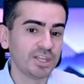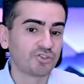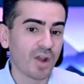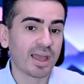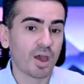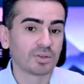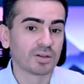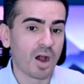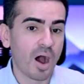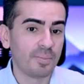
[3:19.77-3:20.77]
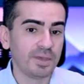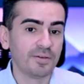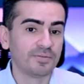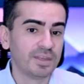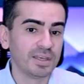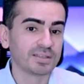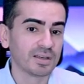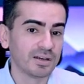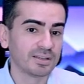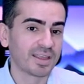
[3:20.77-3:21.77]
drag out a copy of this
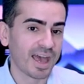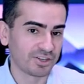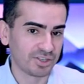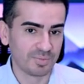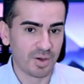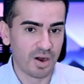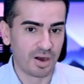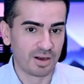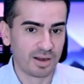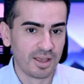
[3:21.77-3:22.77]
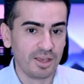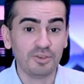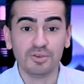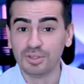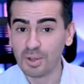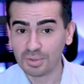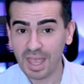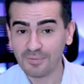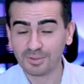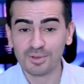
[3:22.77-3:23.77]
other action bar. You don't
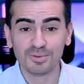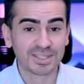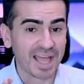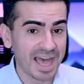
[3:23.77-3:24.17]
have to use the